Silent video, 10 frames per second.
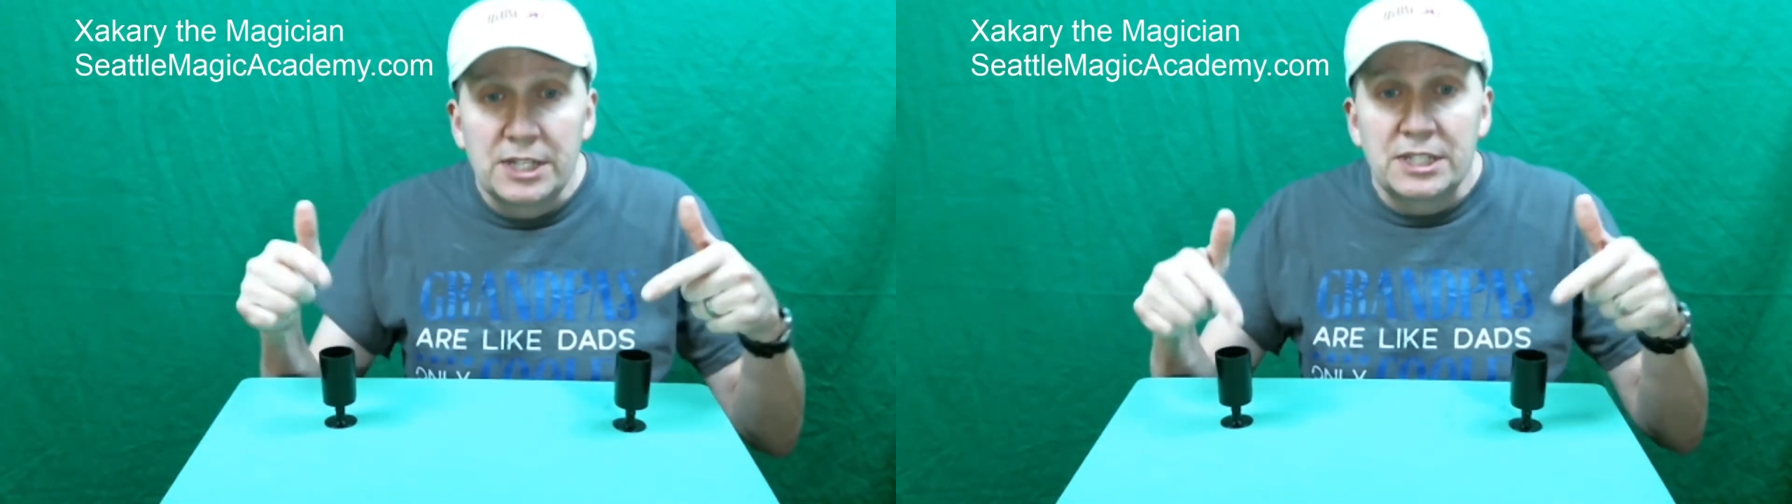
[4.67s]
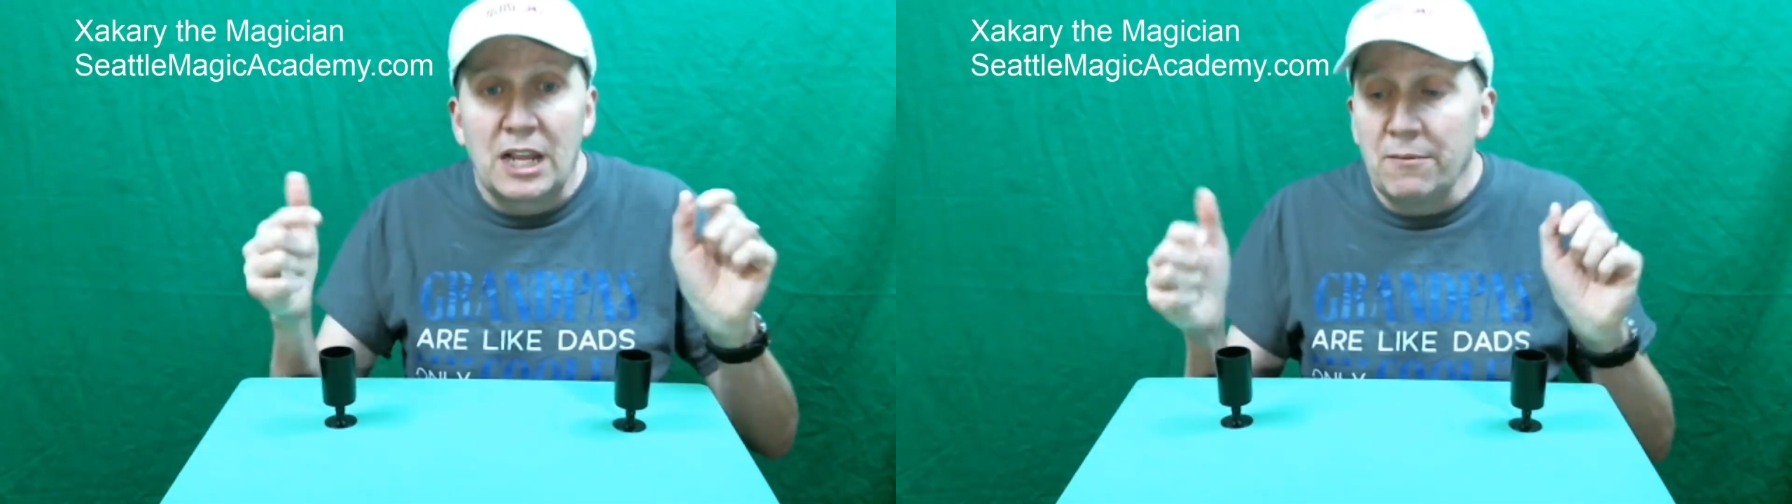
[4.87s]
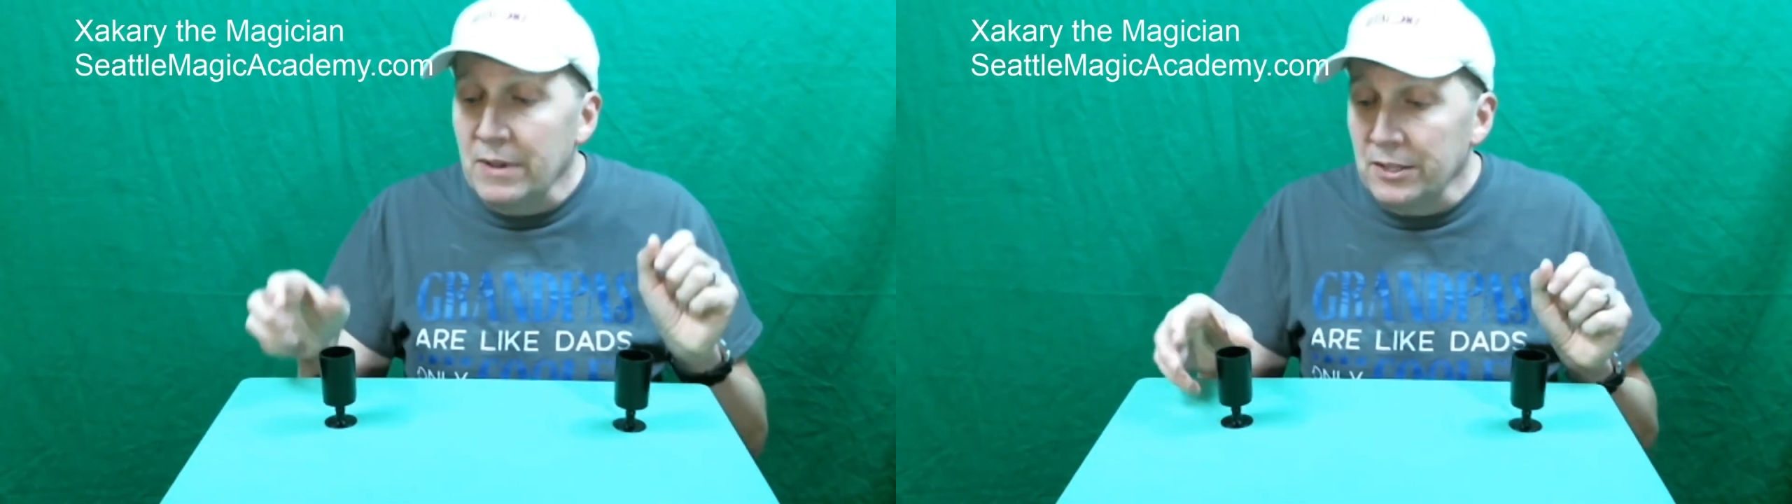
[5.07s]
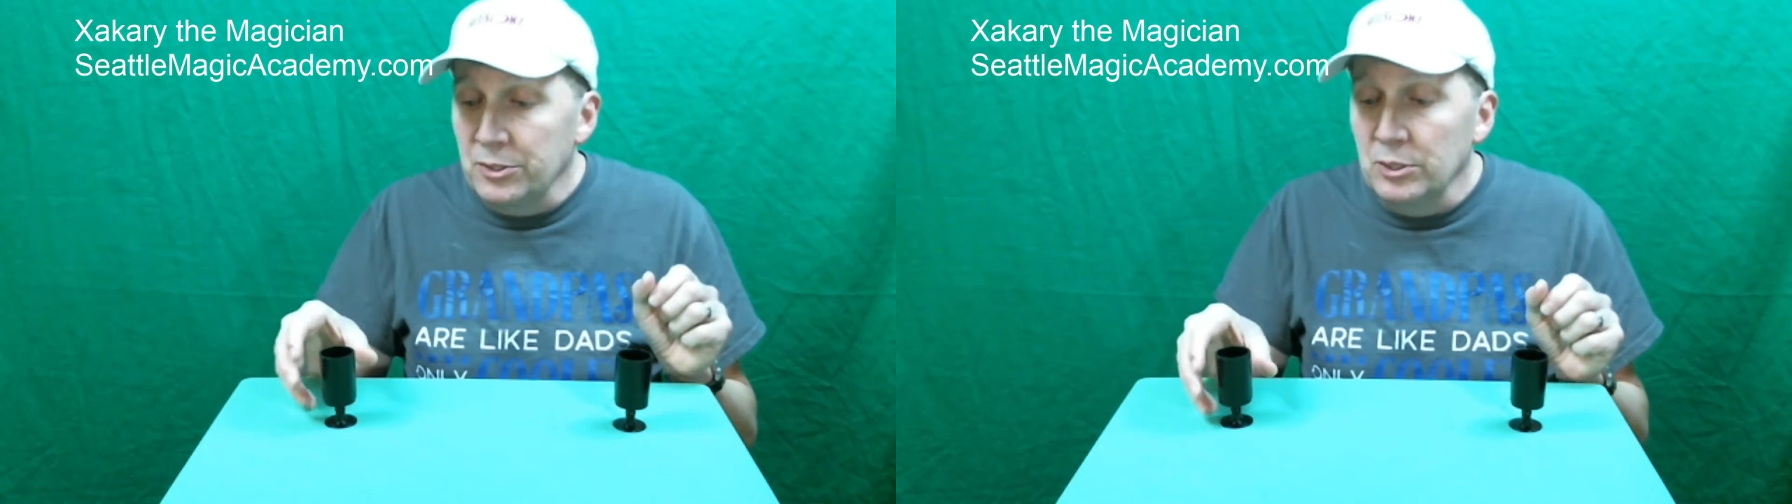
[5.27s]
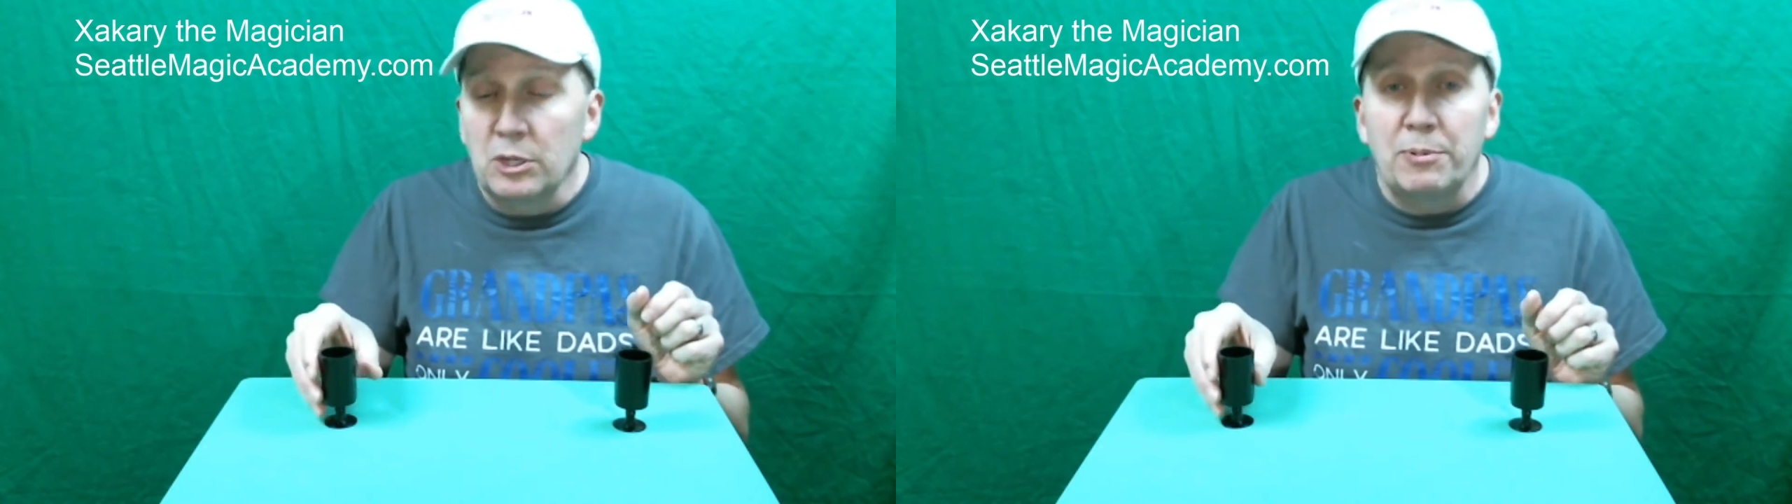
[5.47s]
Tonight we got
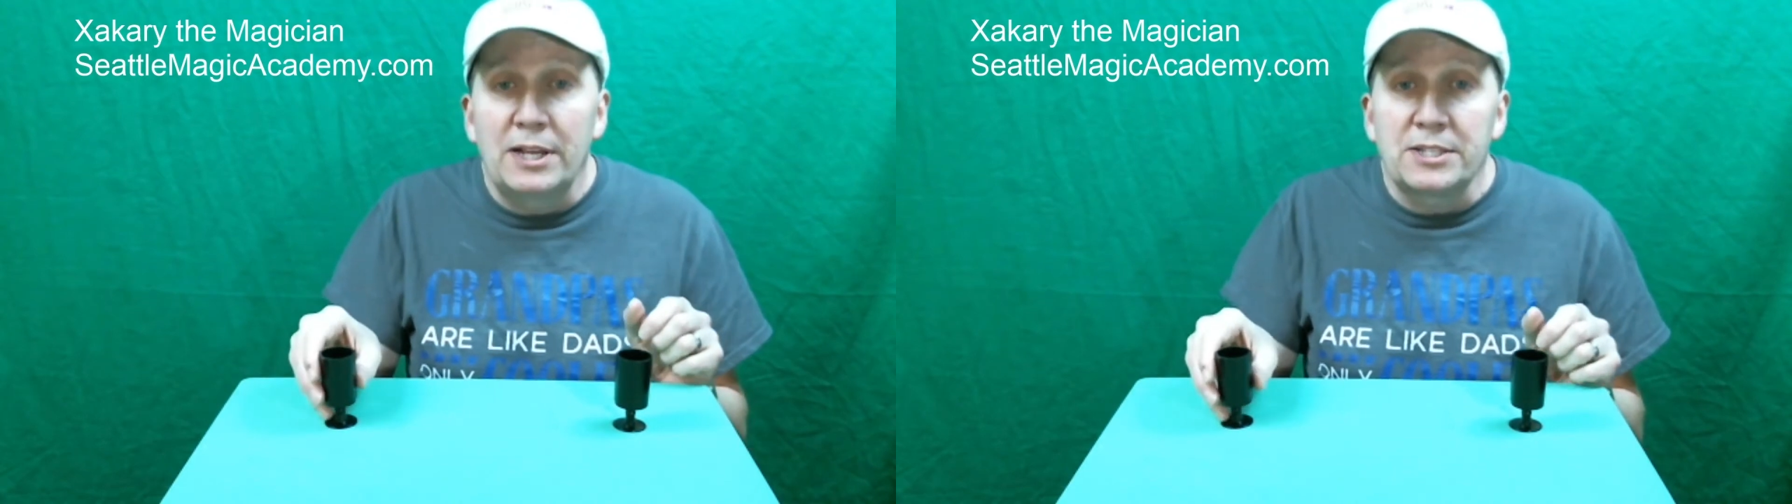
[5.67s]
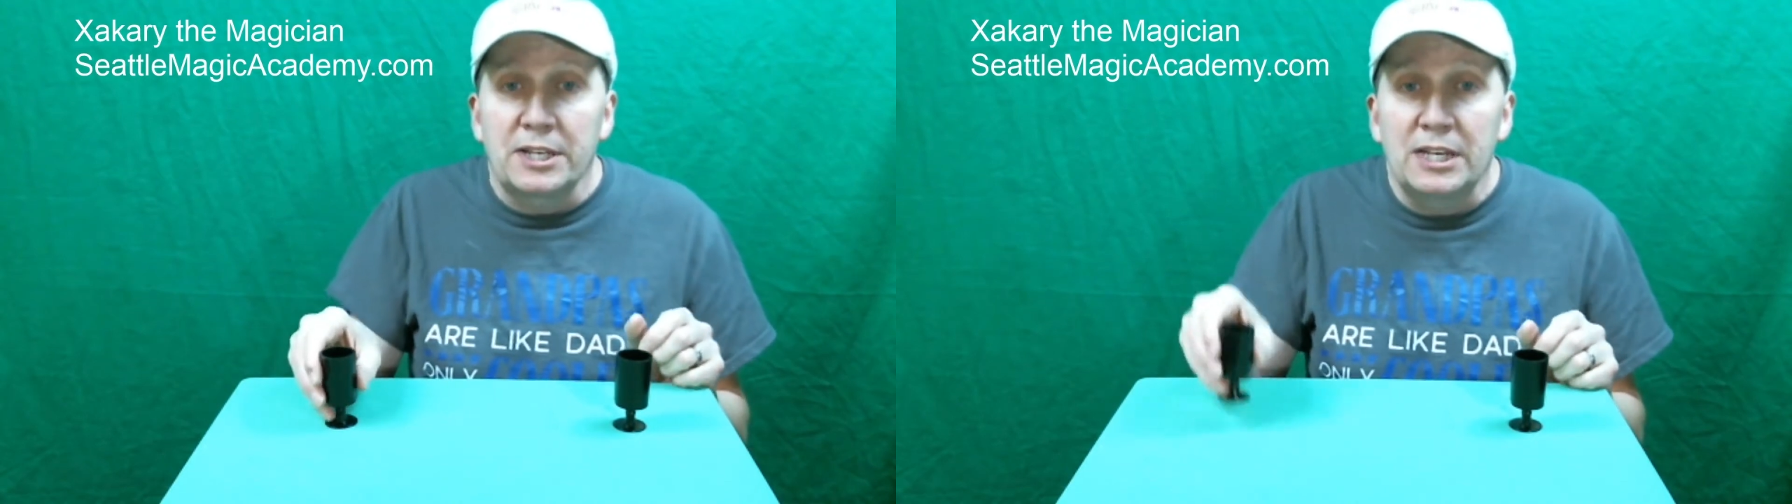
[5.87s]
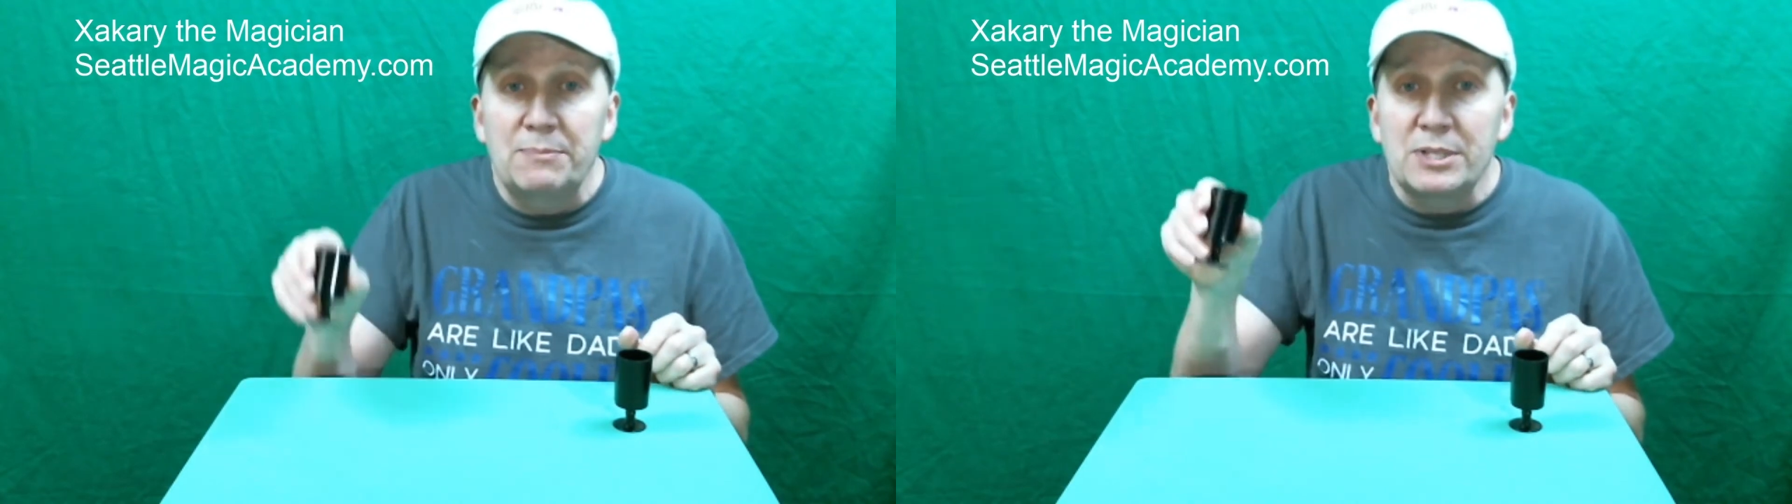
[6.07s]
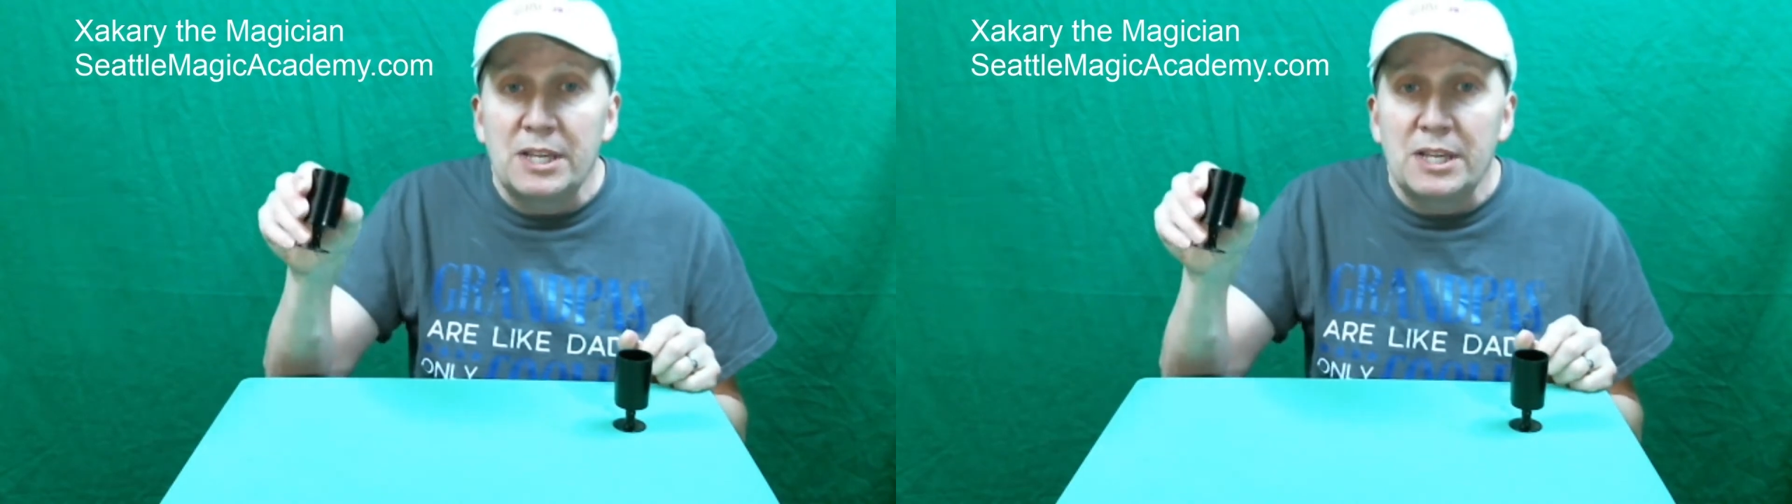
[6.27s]
two little plastic cups.